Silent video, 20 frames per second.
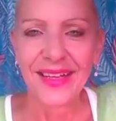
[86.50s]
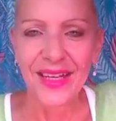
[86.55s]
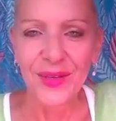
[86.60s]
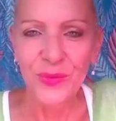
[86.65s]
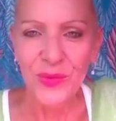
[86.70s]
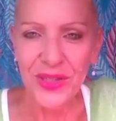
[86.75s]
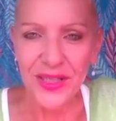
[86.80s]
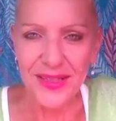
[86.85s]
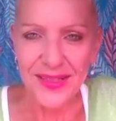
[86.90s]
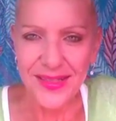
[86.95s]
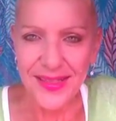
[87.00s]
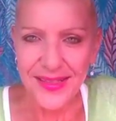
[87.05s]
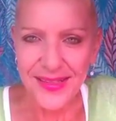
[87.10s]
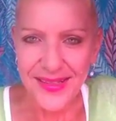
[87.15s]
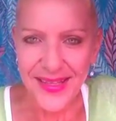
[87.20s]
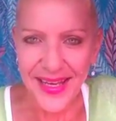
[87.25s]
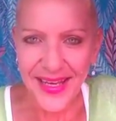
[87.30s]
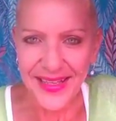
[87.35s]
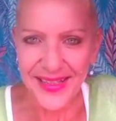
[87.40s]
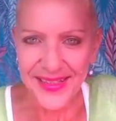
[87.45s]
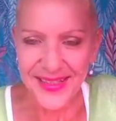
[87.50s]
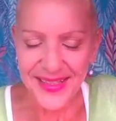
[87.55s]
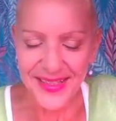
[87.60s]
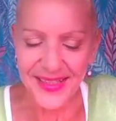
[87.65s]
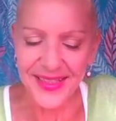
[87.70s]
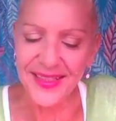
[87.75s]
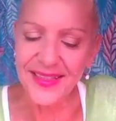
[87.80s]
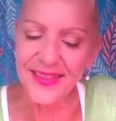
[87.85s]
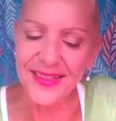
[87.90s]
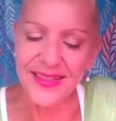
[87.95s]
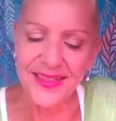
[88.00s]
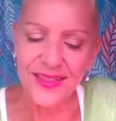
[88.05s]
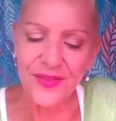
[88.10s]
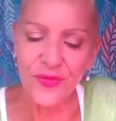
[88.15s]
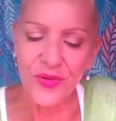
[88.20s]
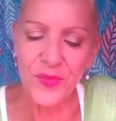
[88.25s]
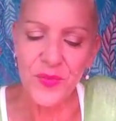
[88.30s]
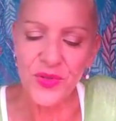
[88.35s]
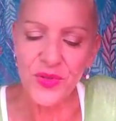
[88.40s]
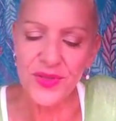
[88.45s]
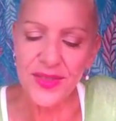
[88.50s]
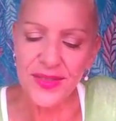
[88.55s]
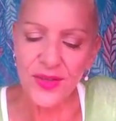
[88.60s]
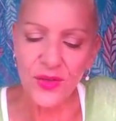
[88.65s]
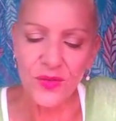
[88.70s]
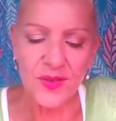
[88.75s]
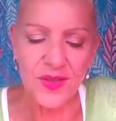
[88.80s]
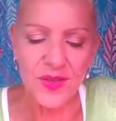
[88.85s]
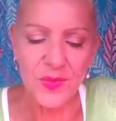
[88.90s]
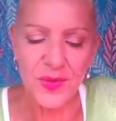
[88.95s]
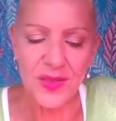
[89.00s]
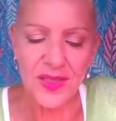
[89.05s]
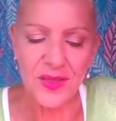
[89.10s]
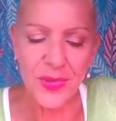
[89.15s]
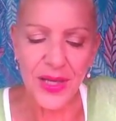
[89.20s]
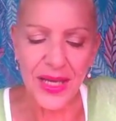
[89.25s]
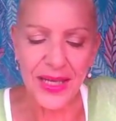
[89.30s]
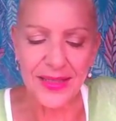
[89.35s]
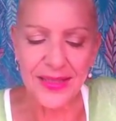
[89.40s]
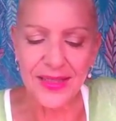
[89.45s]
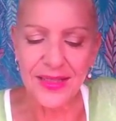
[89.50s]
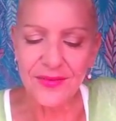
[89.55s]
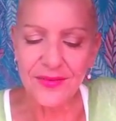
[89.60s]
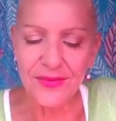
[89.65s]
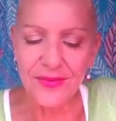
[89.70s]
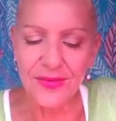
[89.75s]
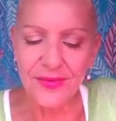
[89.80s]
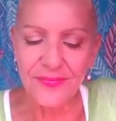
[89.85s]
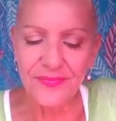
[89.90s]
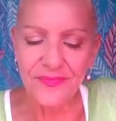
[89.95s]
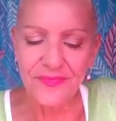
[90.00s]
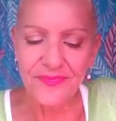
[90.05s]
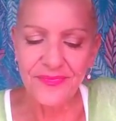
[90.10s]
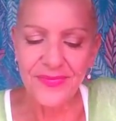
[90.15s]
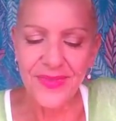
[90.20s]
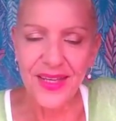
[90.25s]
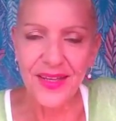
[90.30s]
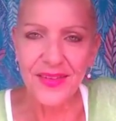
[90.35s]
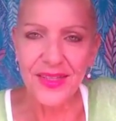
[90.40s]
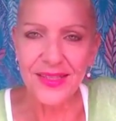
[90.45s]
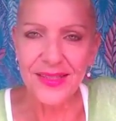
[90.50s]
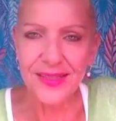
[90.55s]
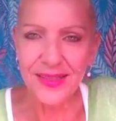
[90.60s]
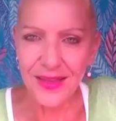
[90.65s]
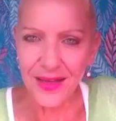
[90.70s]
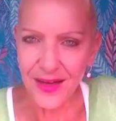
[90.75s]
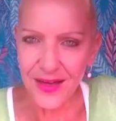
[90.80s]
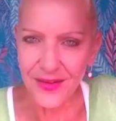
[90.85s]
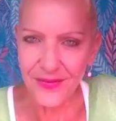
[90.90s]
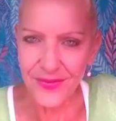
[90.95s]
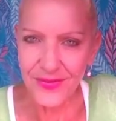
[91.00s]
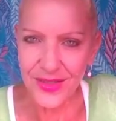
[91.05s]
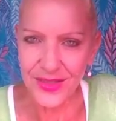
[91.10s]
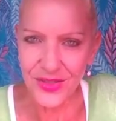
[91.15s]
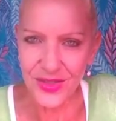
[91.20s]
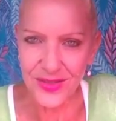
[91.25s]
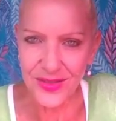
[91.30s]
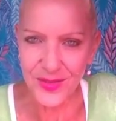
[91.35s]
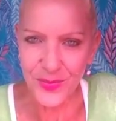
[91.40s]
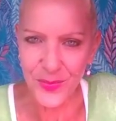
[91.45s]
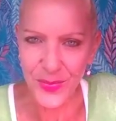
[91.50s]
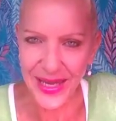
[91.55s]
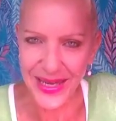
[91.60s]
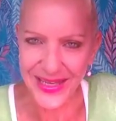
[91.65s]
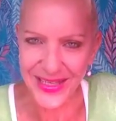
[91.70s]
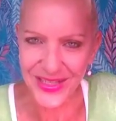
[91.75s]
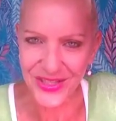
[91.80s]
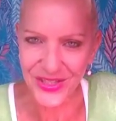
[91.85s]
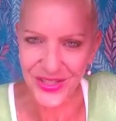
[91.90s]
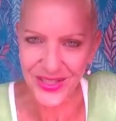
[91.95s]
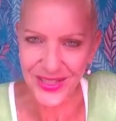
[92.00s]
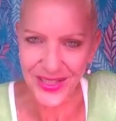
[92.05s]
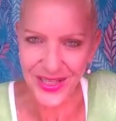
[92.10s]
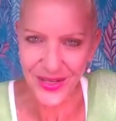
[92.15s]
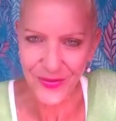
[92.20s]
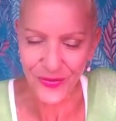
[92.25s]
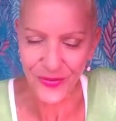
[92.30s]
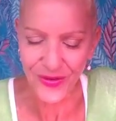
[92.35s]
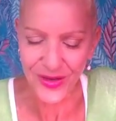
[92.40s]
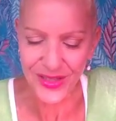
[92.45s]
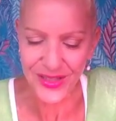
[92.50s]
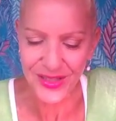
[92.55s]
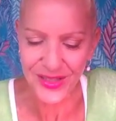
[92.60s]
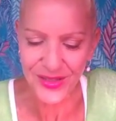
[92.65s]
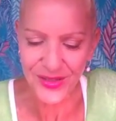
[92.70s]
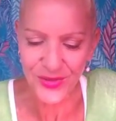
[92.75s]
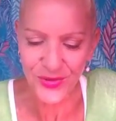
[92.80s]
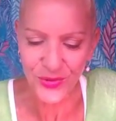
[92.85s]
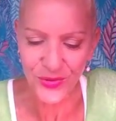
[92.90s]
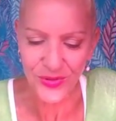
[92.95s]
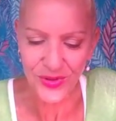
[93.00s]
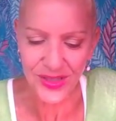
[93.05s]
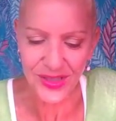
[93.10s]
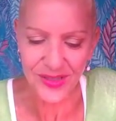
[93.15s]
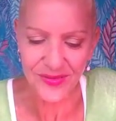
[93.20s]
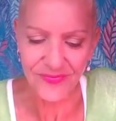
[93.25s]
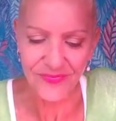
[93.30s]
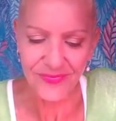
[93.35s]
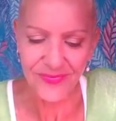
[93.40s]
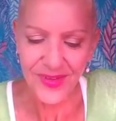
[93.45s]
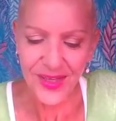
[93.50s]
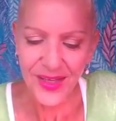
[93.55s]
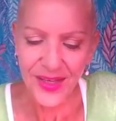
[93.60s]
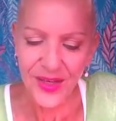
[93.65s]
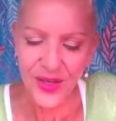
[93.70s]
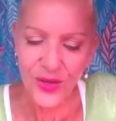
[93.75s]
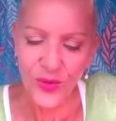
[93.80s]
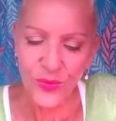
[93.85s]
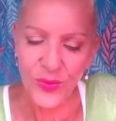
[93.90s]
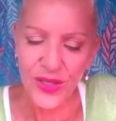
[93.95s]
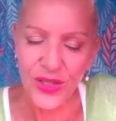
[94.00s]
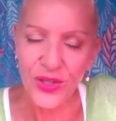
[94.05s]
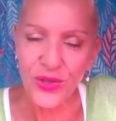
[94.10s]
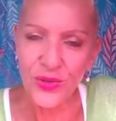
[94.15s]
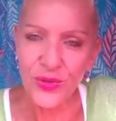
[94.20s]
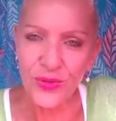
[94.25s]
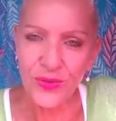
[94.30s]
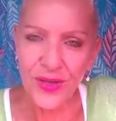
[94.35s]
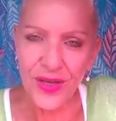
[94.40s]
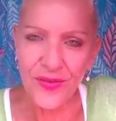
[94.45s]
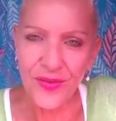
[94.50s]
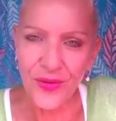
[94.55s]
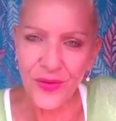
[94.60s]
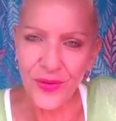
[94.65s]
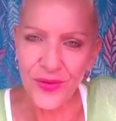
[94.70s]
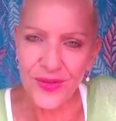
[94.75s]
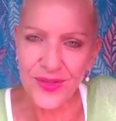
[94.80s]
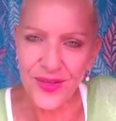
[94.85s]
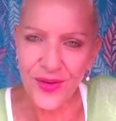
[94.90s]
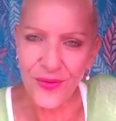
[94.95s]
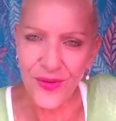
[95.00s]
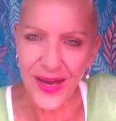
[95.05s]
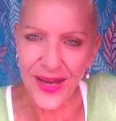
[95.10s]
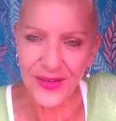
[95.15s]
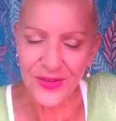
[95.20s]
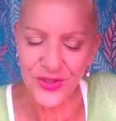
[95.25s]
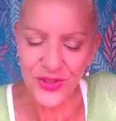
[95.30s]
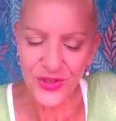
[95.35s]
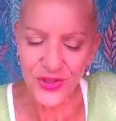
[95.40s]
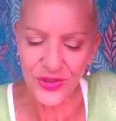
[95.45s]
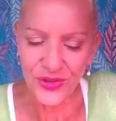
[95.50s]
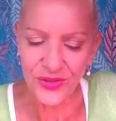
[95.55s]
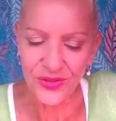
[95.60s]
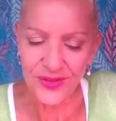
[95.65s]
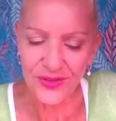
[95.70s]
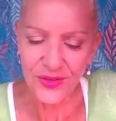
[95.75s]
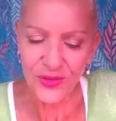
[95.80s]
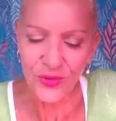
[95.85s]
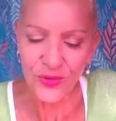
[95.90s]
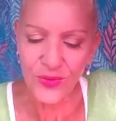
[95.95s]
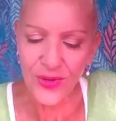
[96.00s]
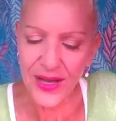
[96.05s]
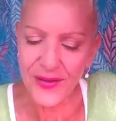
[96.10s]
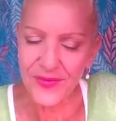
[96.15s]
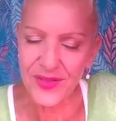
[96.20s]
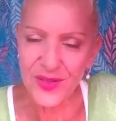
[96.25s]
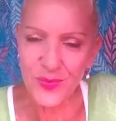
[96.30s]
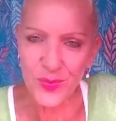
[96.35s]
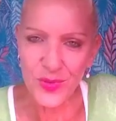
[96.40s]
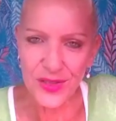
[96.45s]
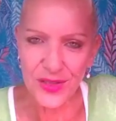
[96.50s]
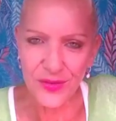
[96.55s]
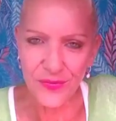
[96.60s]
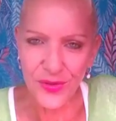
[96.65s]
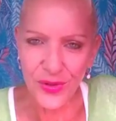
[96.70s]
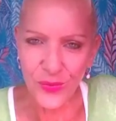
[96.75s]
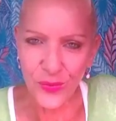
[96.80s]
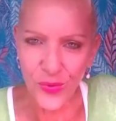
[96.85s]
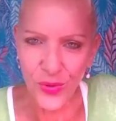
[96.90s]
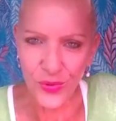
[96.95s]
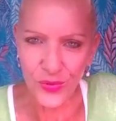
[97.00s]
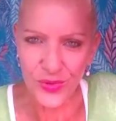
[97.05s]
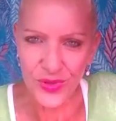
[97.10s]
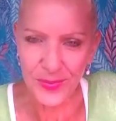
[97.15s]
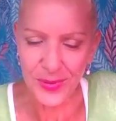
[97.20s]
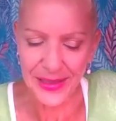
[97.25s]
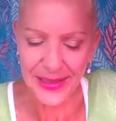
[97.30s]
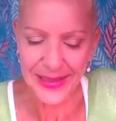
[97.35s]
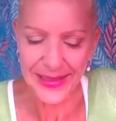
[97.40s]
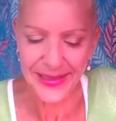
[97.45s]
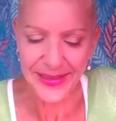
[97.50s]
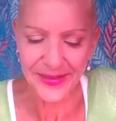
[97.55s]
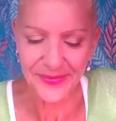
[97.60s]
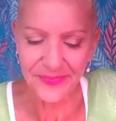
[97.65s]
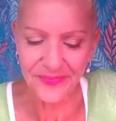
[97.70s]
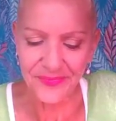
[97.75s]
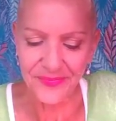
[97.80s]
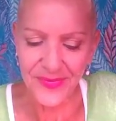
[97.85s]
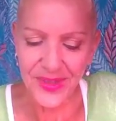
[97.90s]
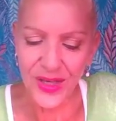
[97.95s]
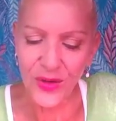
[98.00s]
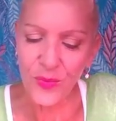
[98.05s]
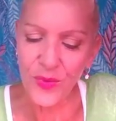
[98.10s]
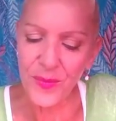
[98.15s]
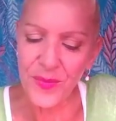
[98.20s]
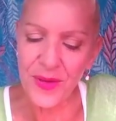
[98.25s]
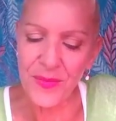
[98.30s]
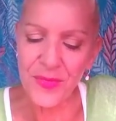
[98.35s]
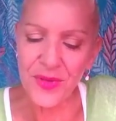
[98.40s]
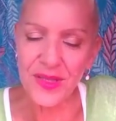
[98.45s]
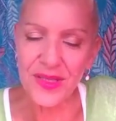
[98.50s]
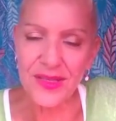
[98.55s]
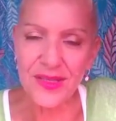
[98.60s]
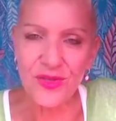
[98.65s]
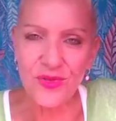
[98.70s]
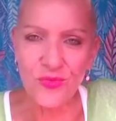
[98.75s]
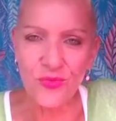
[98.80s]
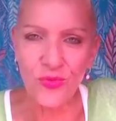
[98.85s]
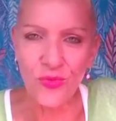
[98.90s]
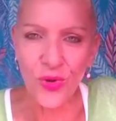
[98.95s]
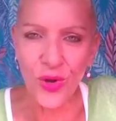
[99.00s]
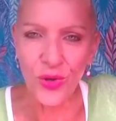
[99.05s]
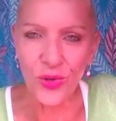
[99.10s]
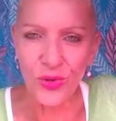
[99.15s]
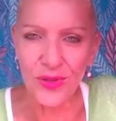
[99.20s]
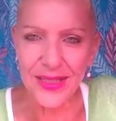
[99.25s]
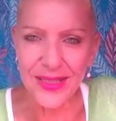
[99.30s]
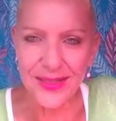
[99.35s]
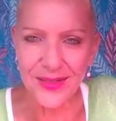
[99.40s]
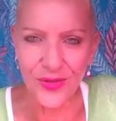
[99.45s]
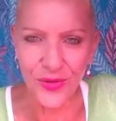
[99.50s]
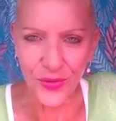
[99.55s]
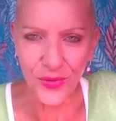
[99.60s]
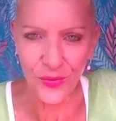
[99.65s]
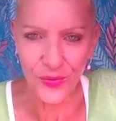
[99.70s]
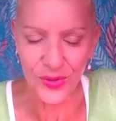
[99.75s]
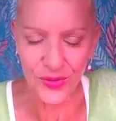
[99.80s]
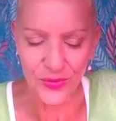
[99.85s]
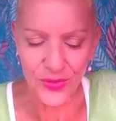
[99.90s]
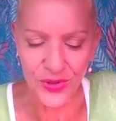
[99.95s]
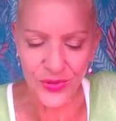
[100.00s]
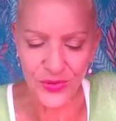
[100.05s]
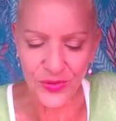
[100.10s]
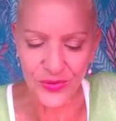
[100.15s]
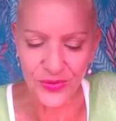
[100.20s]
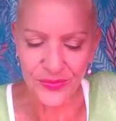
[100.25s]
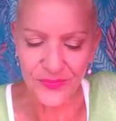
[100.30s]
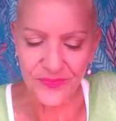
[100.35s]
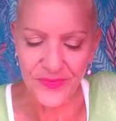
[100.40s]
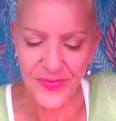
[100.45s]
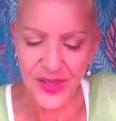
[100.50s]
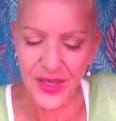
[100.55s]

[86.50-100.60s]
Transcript: And what it says, Cancer, is from your soul's perspective, this life is just a page in a never-ending story where you and those around you all have a specific role to play. Yet remember, this role is not the real you.